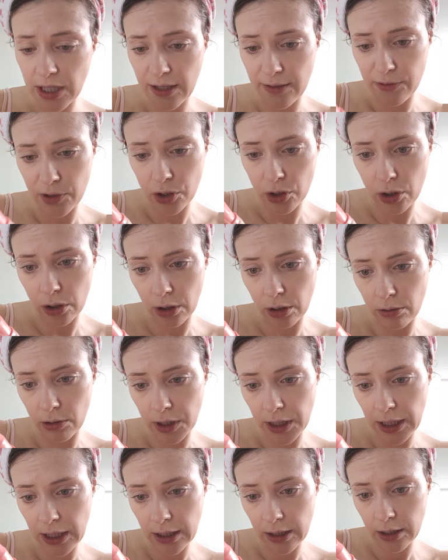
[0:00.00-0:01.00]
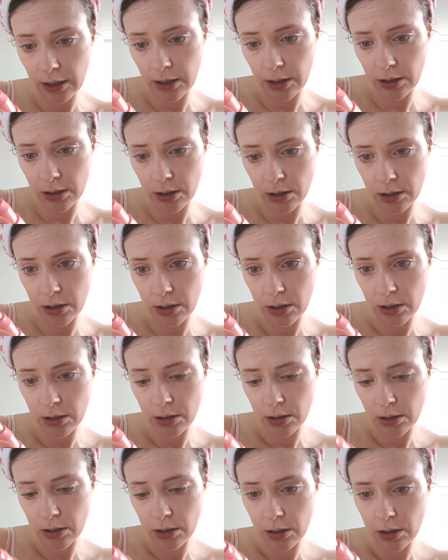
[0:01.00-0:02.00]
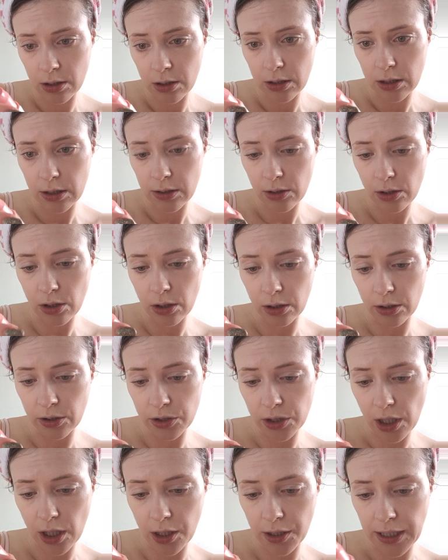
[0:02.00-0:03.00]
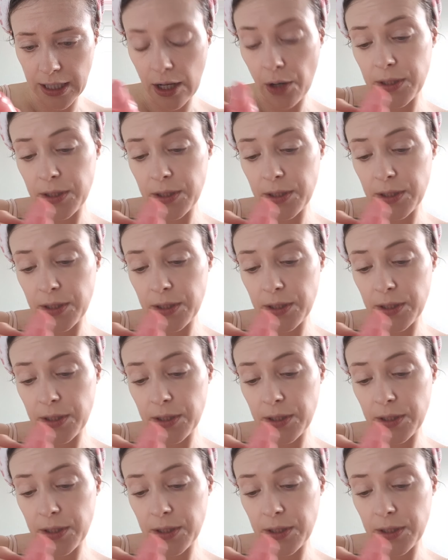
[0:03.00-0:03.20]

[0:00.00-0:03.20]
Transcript: have a colour on it. The colour's not on it.